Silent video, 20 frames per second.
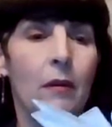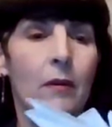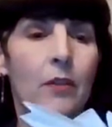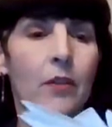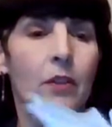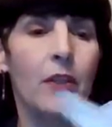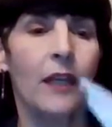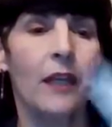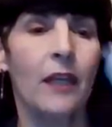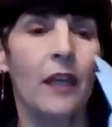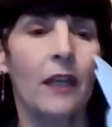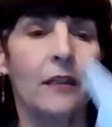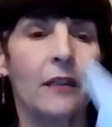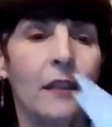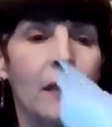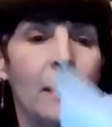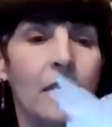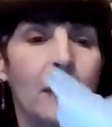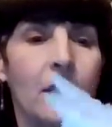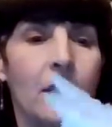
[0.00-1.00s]
Should I cut
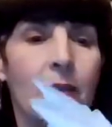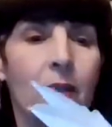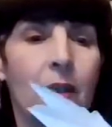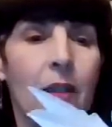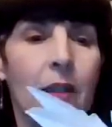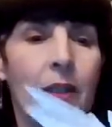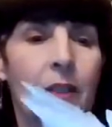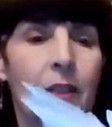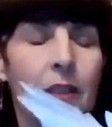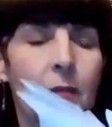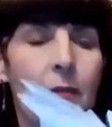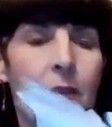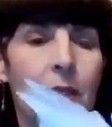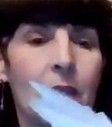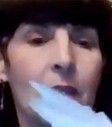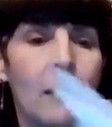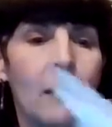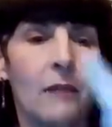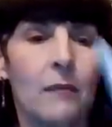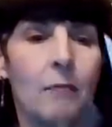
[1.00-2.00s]
the center on this one?
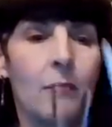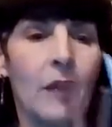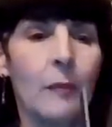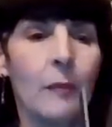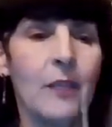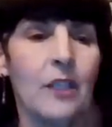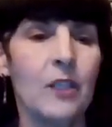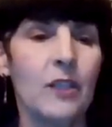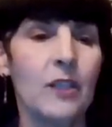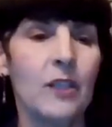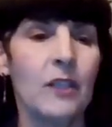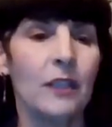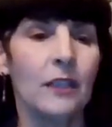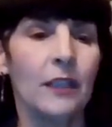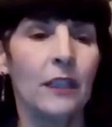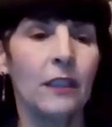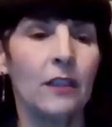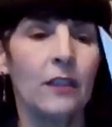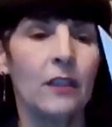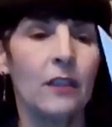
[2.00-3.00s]
Maybe just a
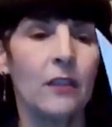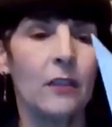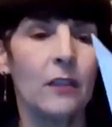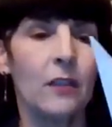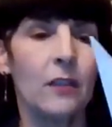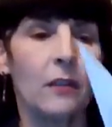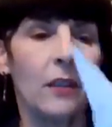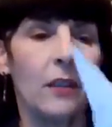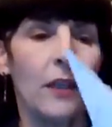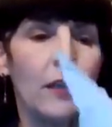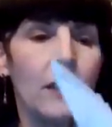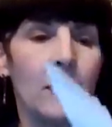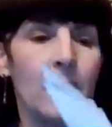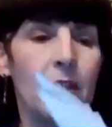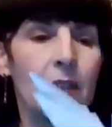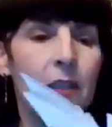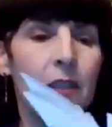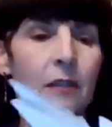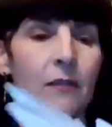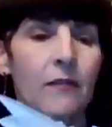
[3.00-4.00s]
little circle on the
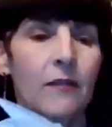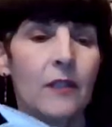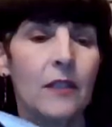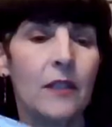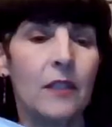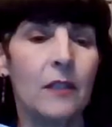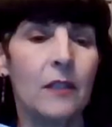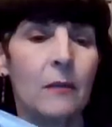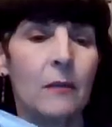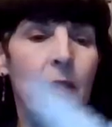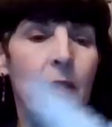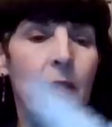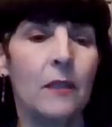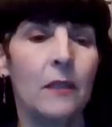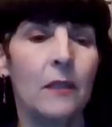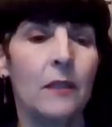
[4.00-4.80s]
center for this one.